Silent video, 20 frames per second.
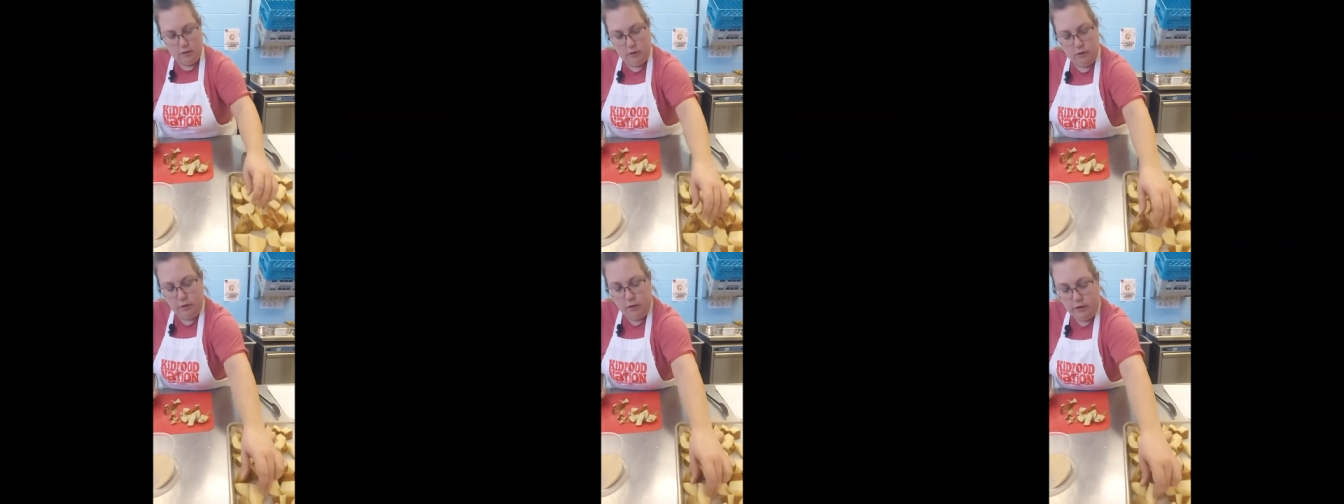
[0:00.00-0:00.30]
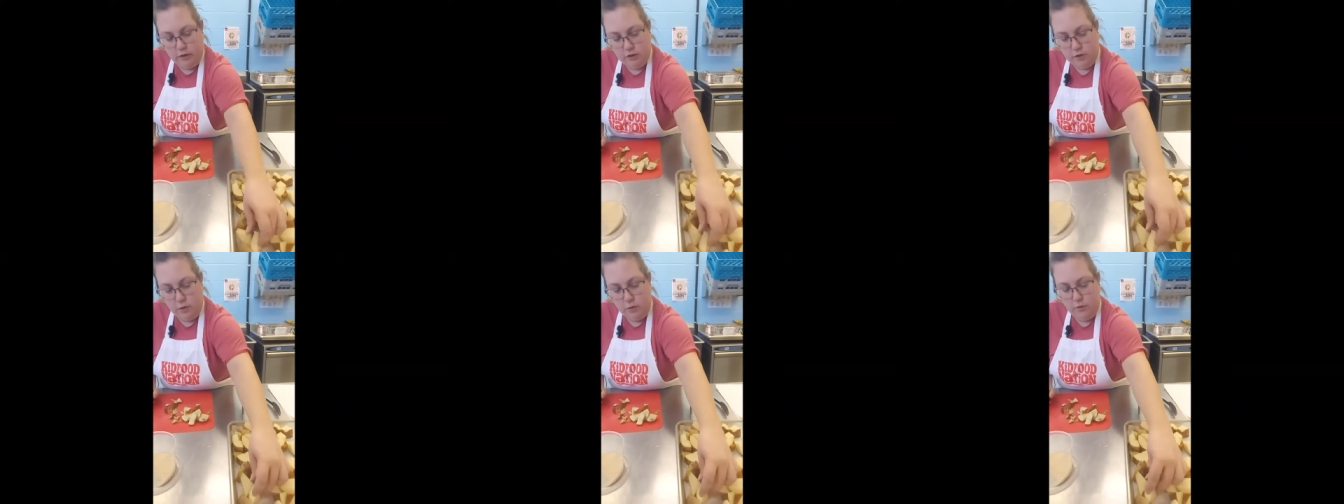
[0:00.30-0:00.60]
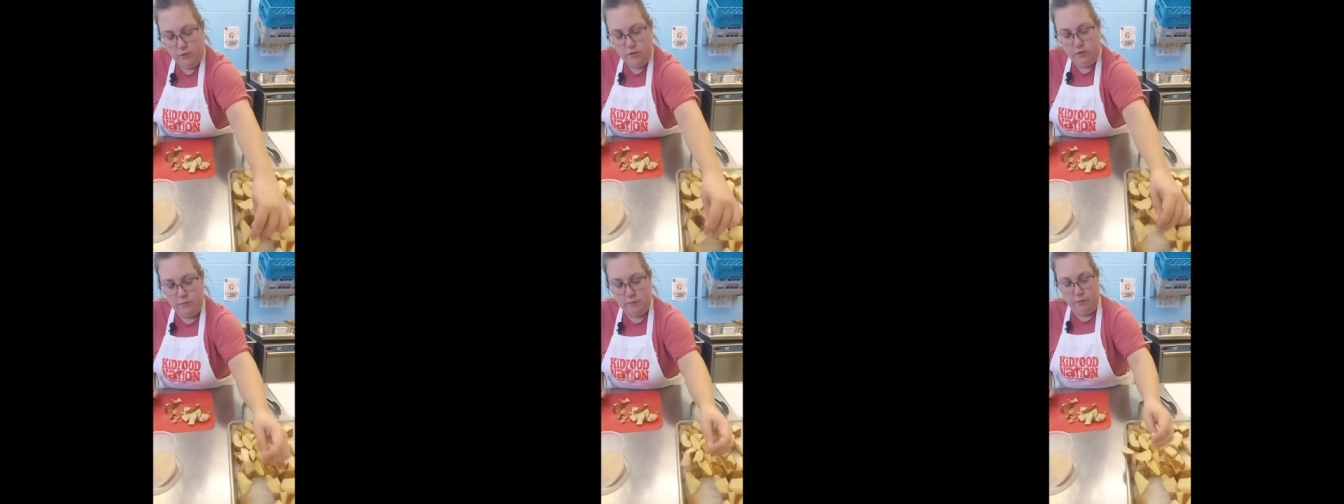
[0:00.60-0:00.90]
nice
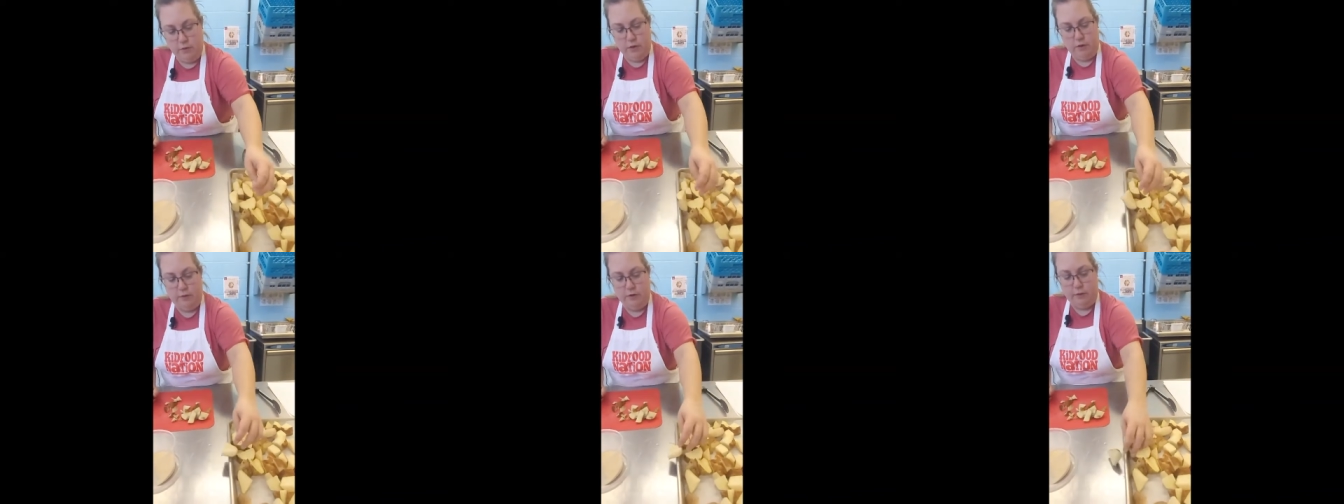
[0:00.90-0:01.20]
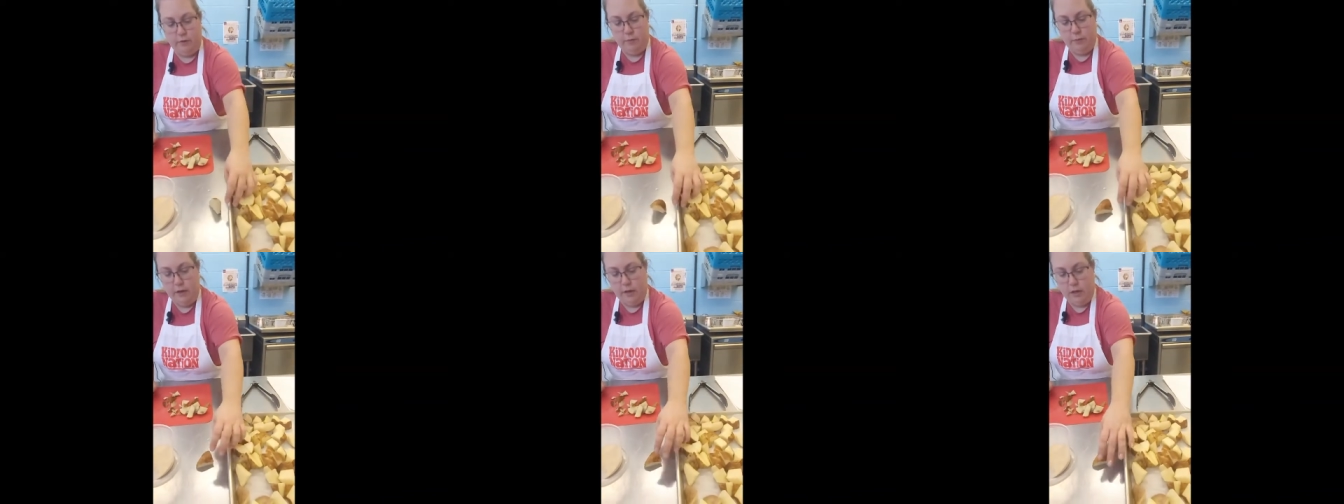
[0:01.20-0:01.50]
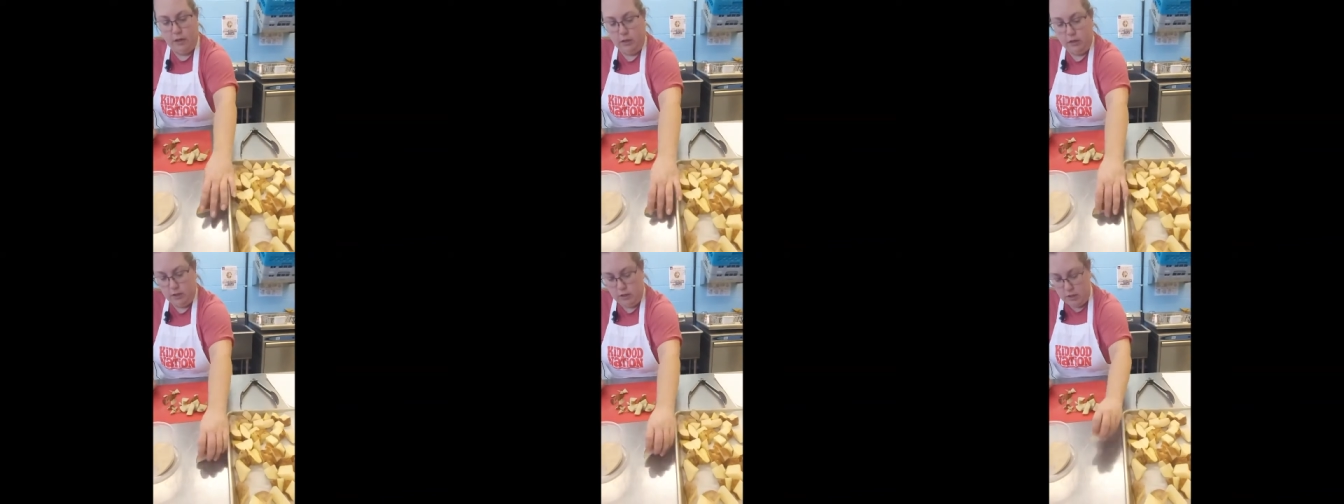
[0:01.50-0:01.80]
wholesome meal that we're
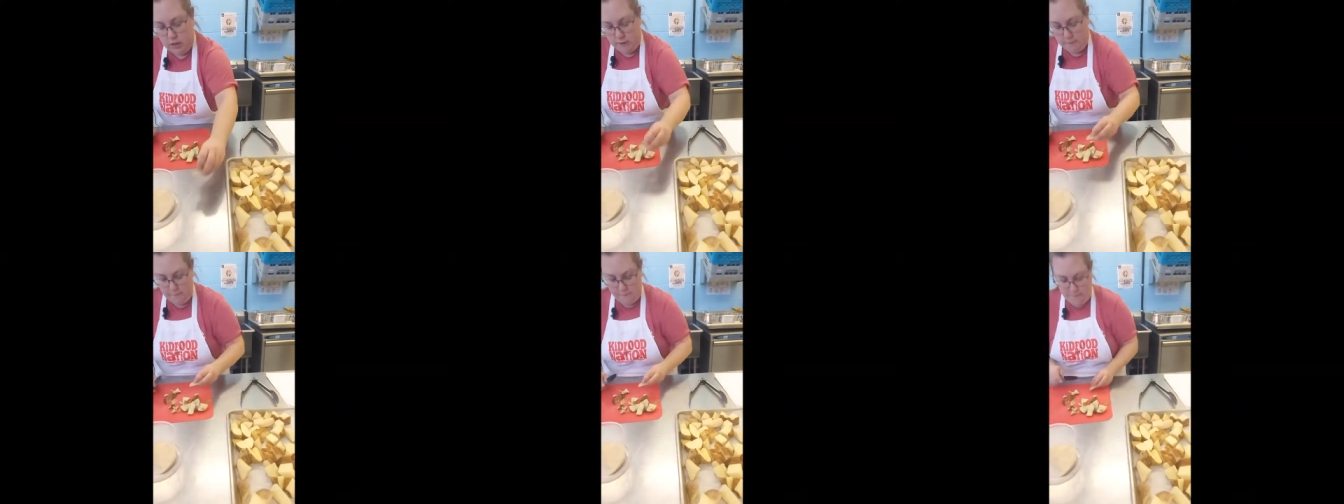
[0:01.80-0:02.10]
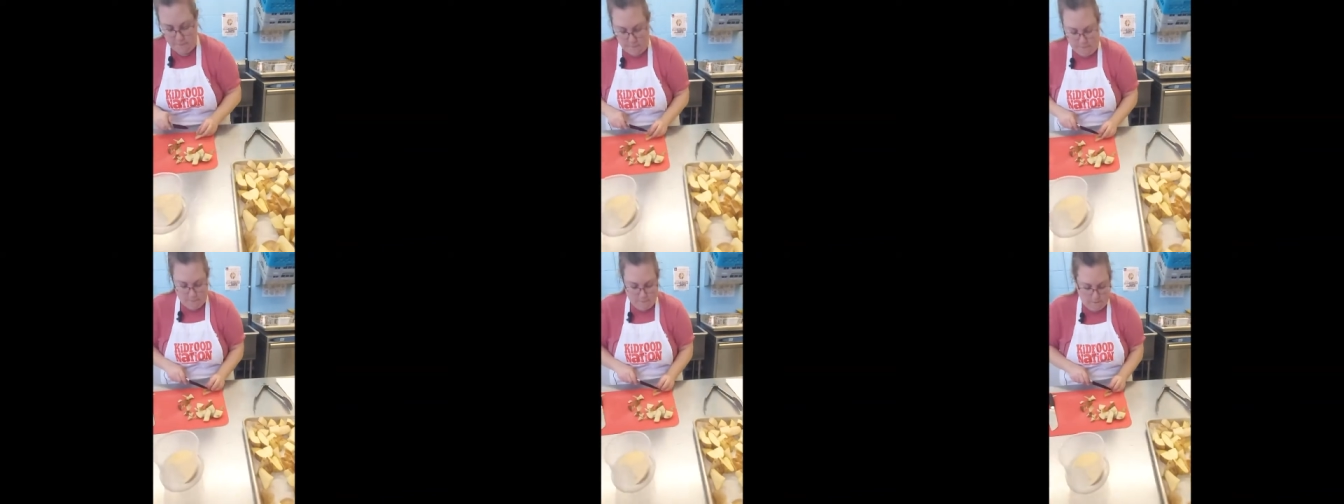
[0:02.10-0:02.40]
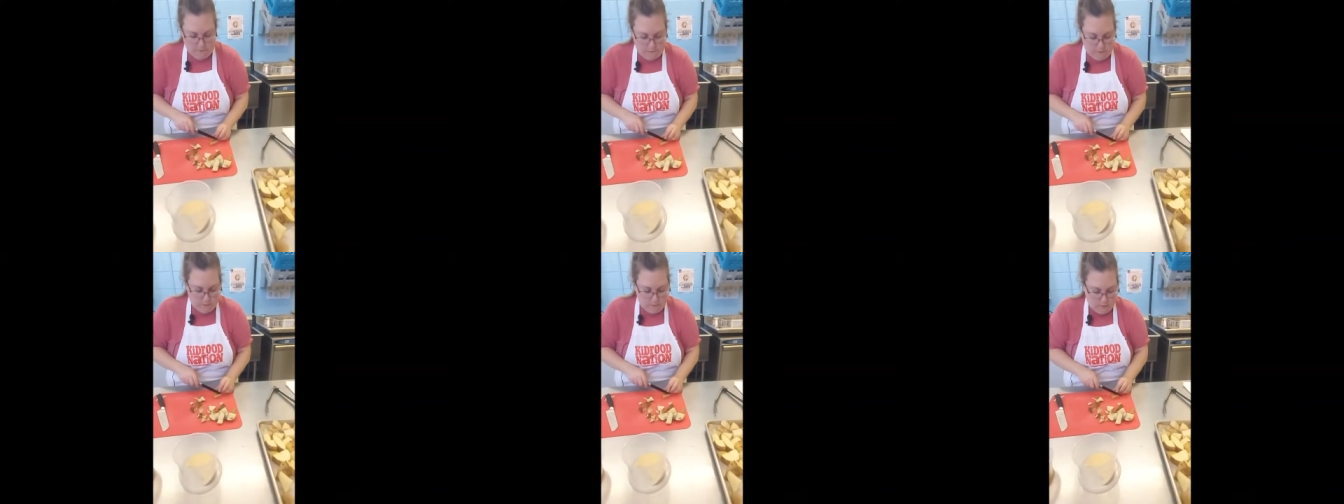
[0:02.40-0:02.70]
making today.
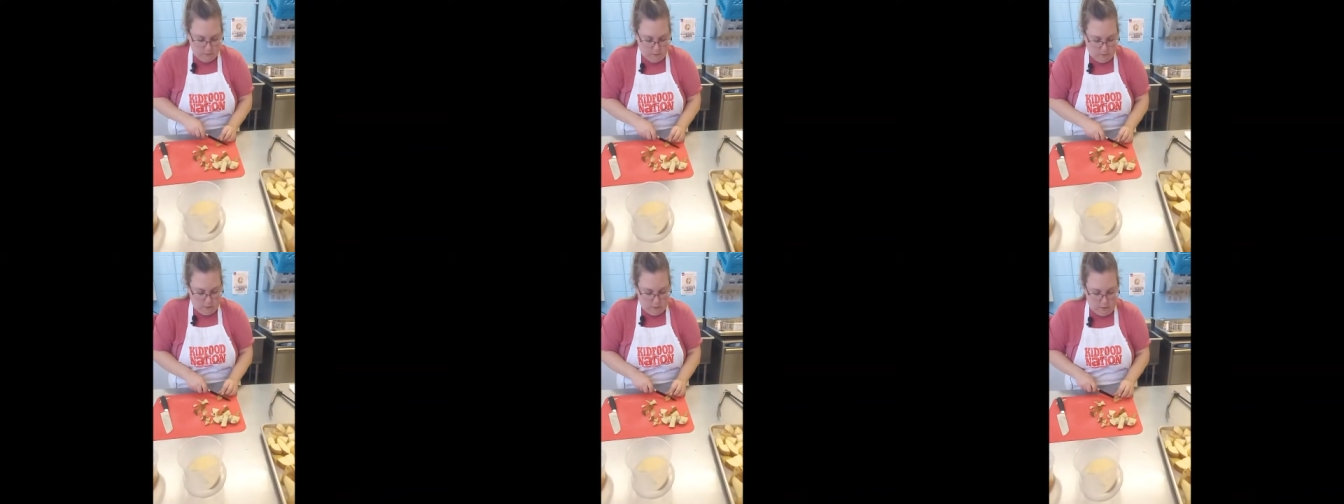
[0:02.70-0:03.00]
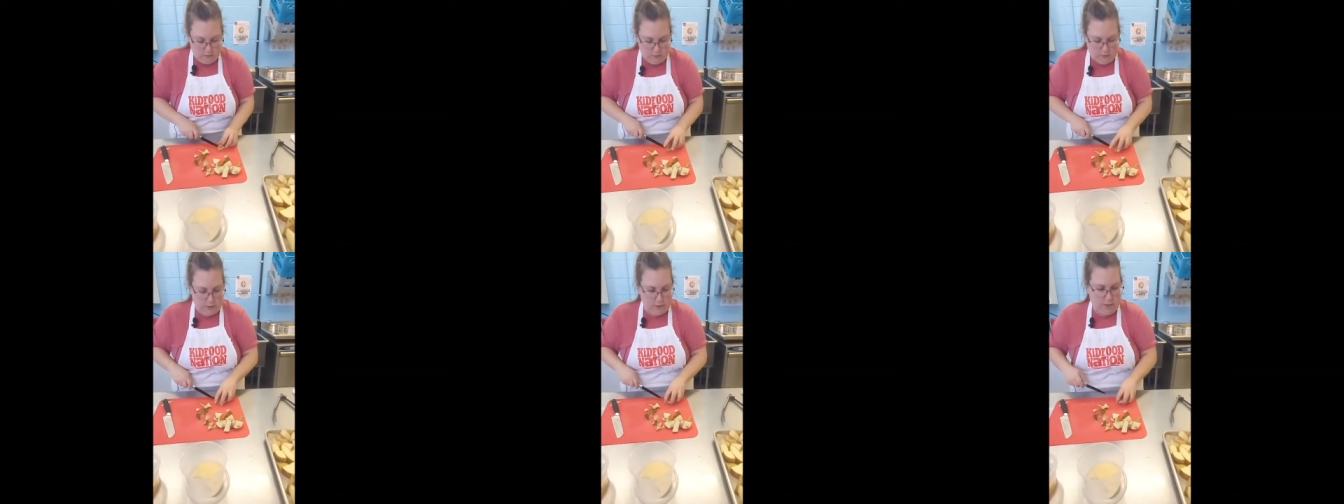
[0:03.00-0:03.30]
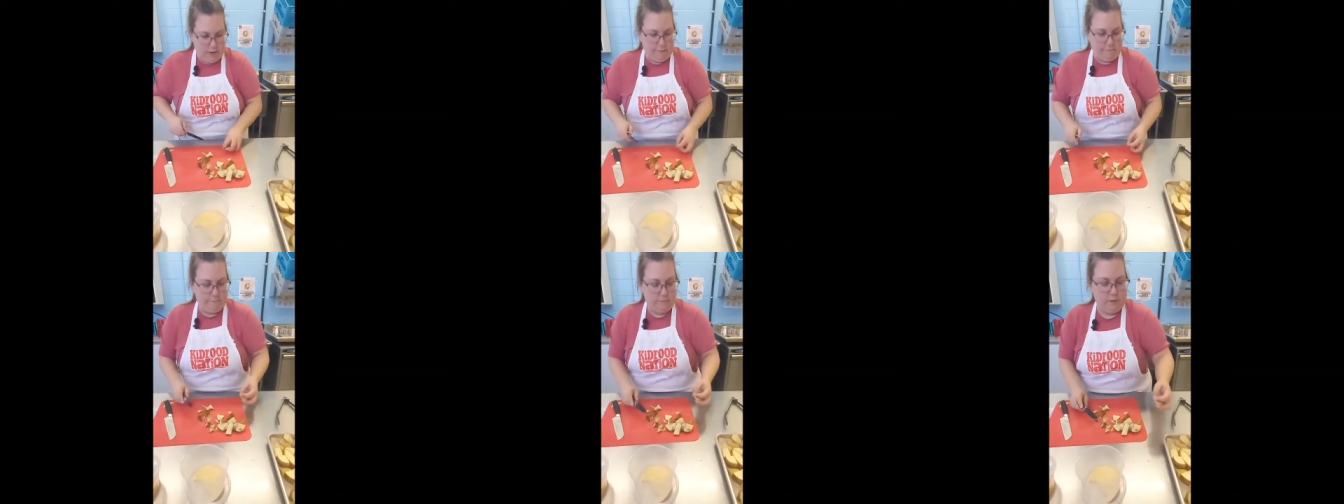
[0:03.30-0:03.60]

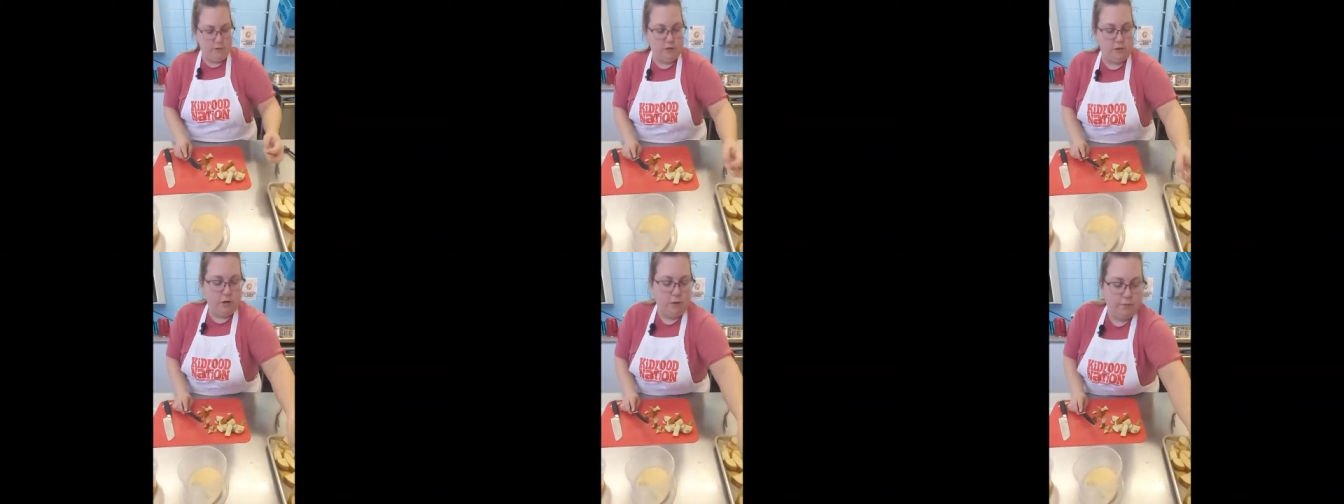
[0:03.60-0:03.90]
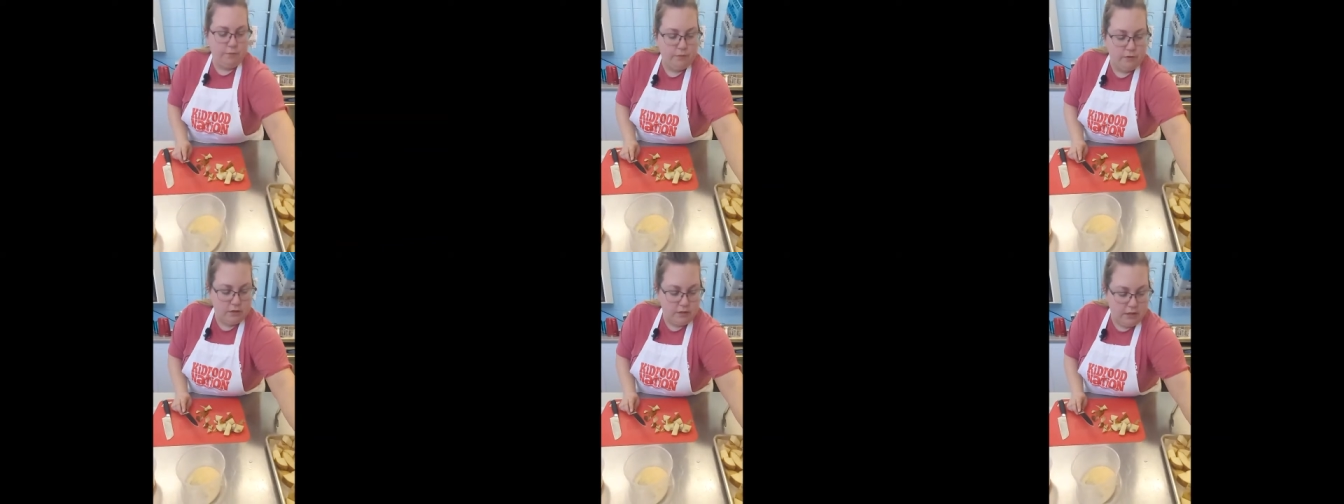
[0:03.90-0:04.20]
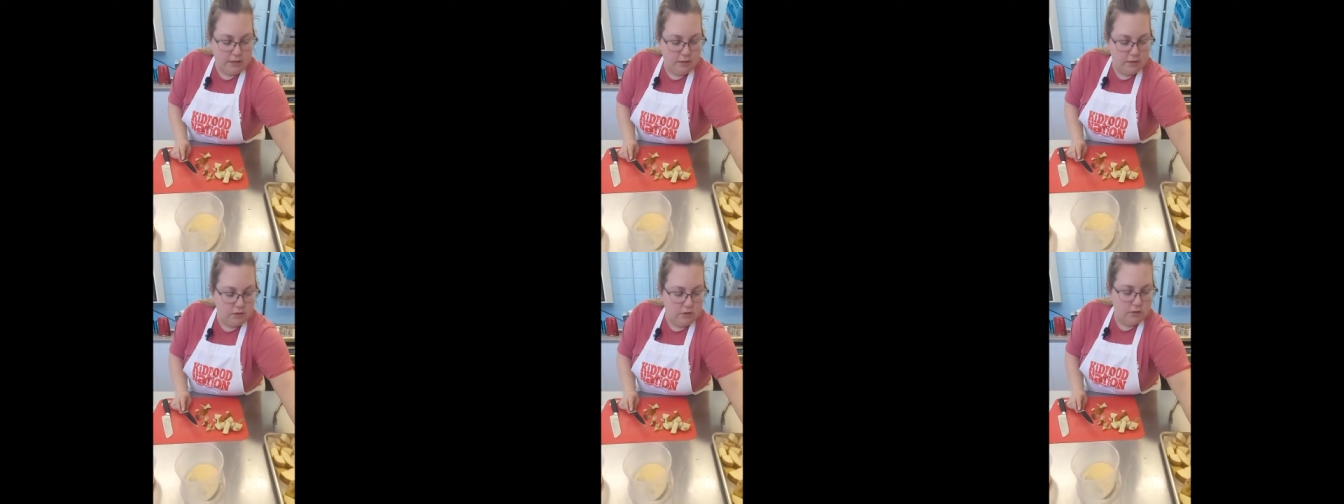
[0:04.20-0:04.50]
Okay, so
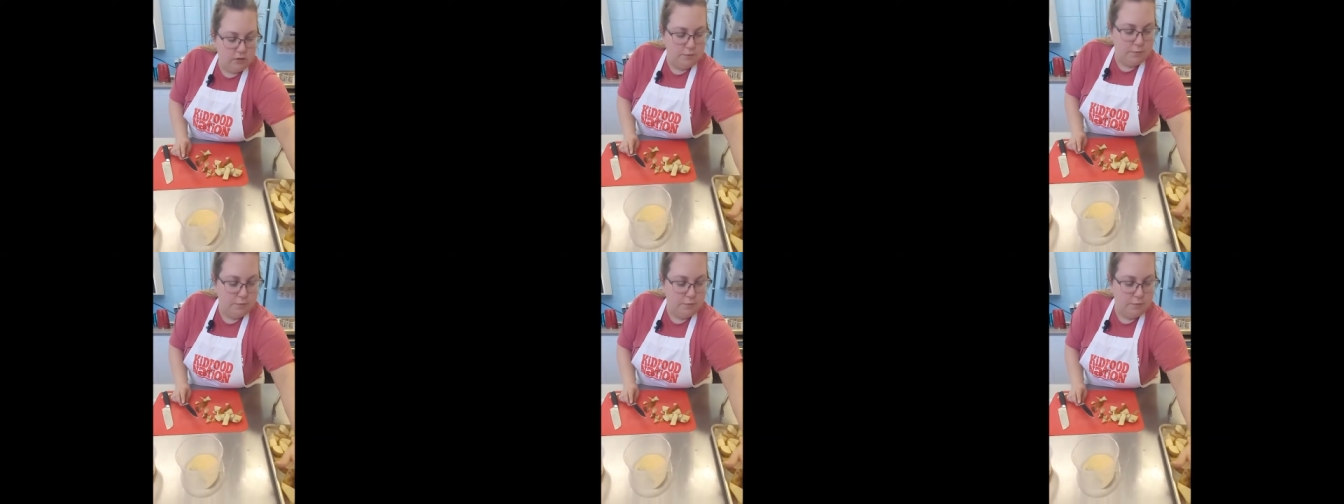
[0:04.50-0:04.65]
that looks